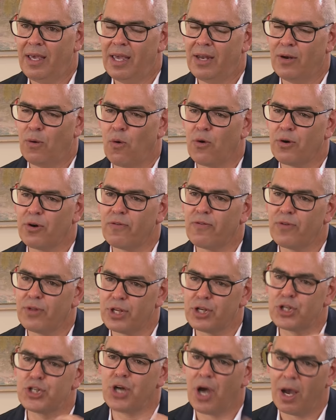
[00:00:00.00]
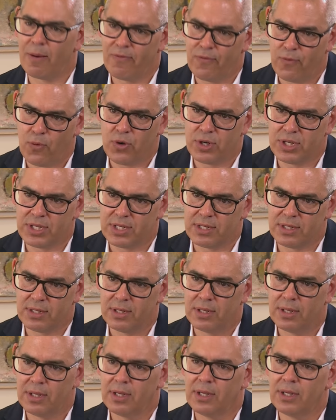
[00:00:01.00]
In order for the job force
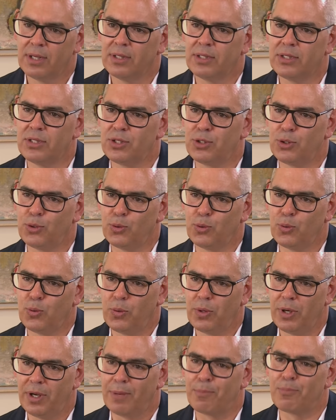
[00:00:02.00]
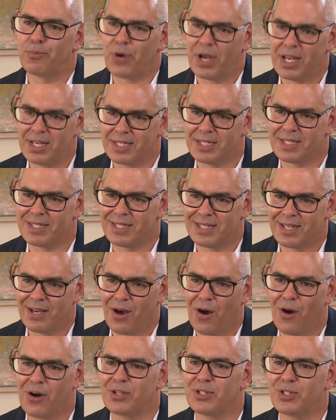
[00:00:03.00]
to embrace our